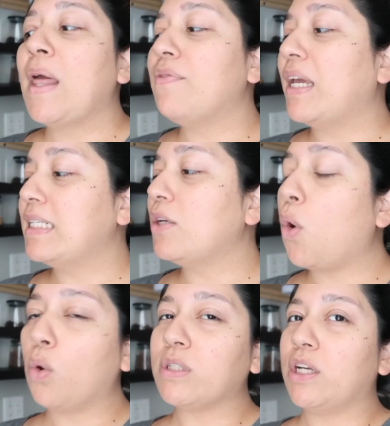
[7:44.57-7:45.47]
they didn't
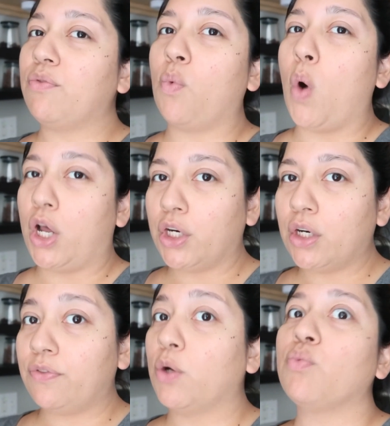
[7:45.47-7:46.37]
hold enough
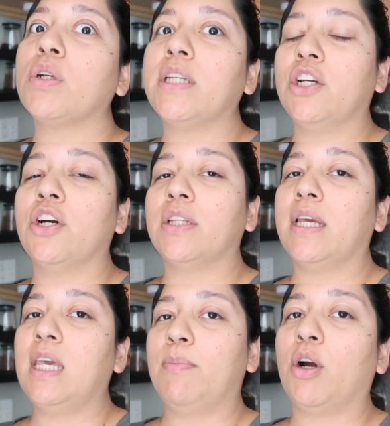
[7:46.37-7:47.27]
water. They're really good. They
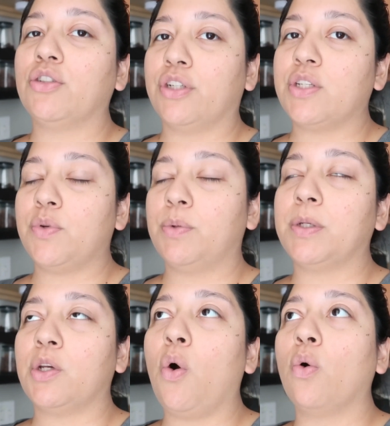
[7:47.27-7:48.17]
keep our drinks
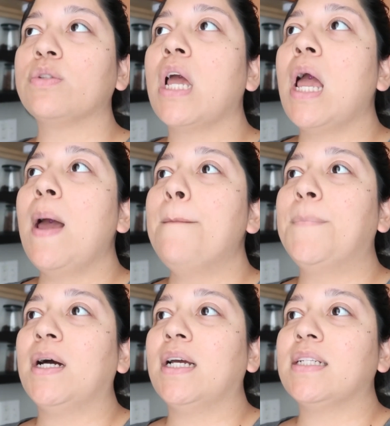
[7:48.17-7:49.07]
really cold,
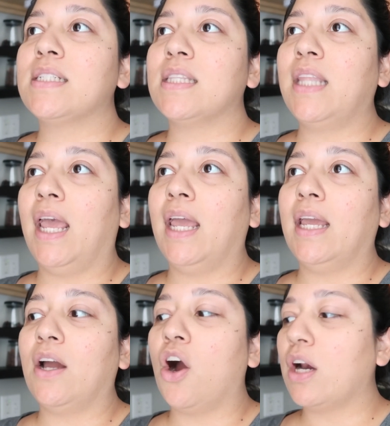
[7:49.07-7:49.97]
but
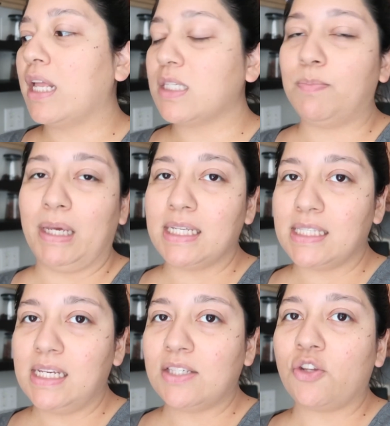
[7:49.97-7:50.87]
they aren't as big as
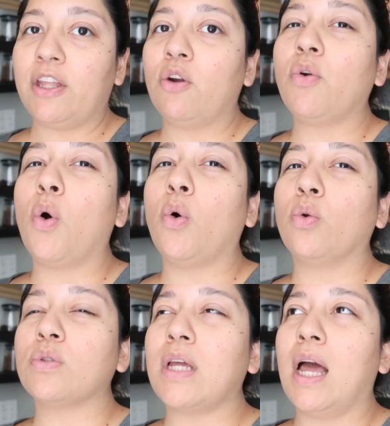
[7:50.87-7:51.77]
these, so they don't
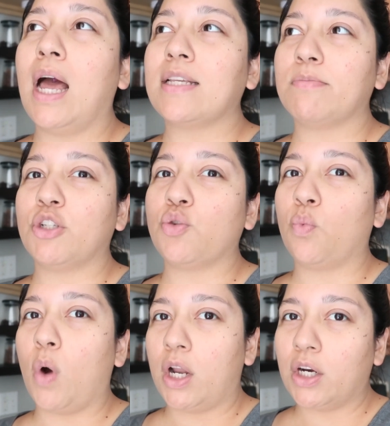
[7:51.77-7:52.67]
hold as much
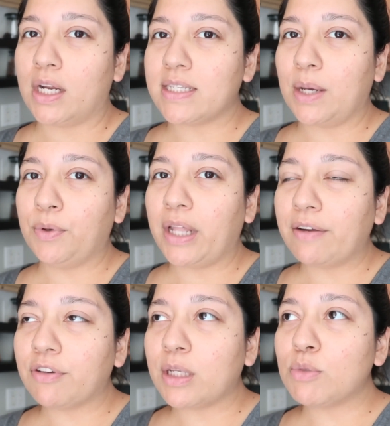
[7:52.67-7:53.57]
water as I would
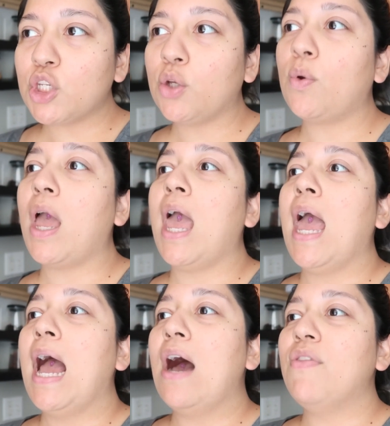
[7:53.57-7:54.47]
like for them to.
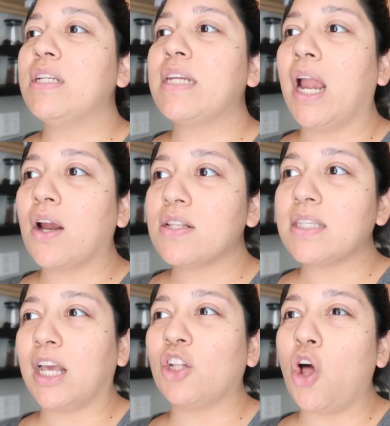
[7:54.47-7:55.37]
And then Terrence
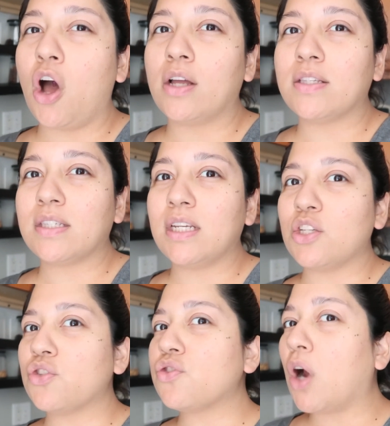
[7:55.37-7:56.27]
like lost
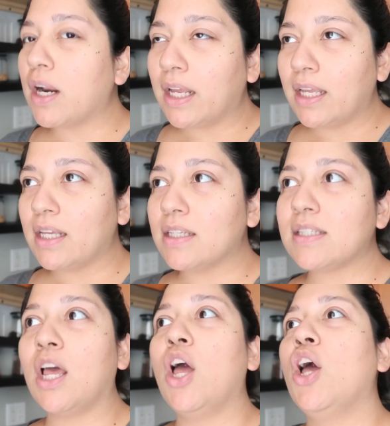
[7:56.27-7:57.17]
his straw to
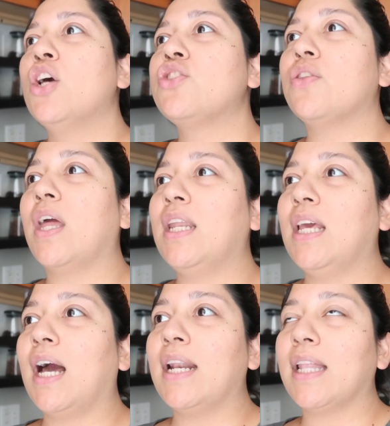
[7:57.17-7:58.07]
his, so then
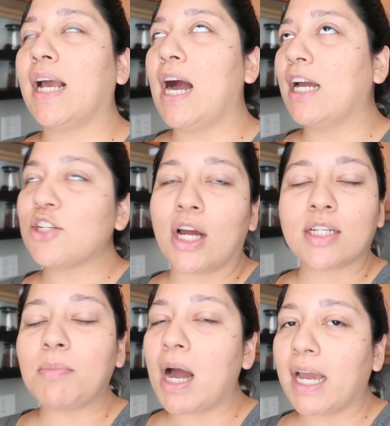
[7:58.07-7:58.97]
he kind of like
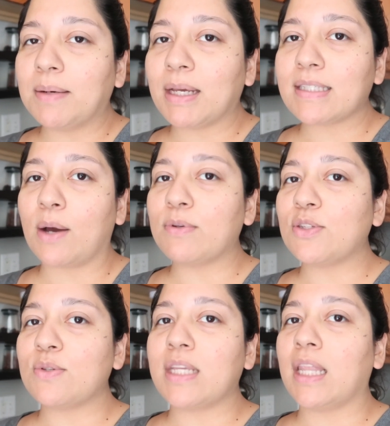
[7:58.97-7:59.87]
hijacked mine because I was
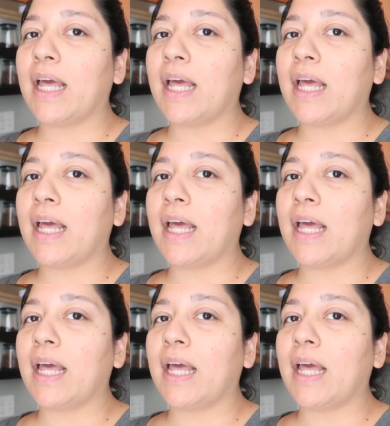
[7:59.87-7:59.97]
using